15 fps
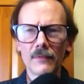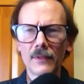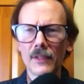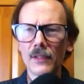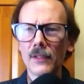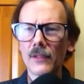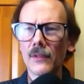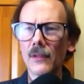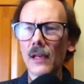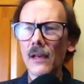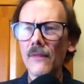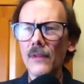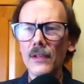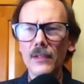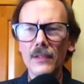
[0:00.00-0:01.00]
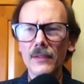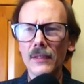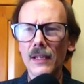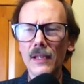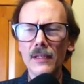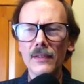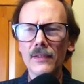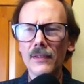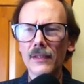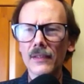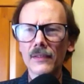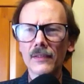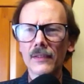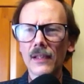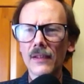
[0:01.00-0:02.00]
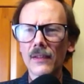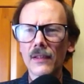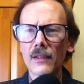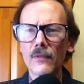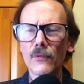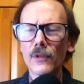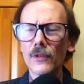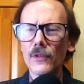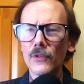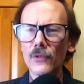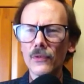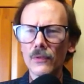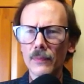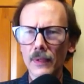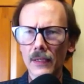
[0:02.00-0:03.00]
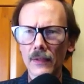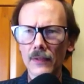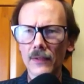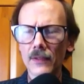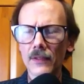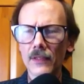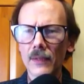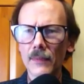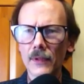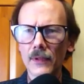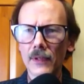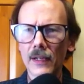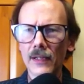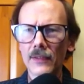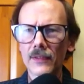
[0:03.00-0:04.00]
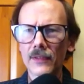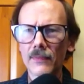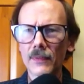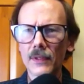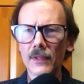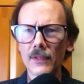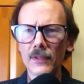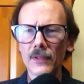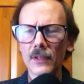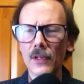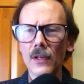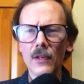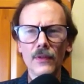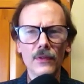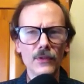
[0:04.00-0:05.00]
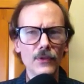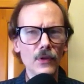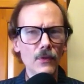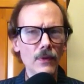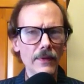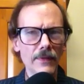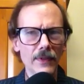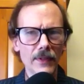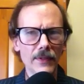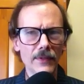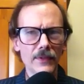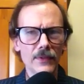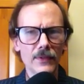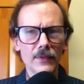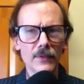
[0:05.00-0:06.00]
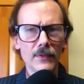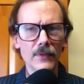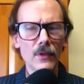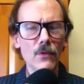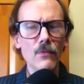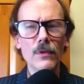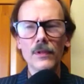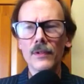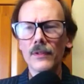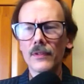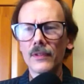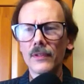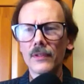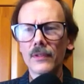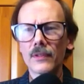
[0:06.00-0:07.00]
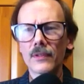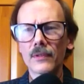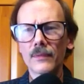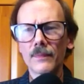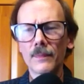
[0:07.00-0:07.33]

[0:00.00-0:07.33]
have anything that they can really do about it, the Democrats, because there's no evidence, no witnesses.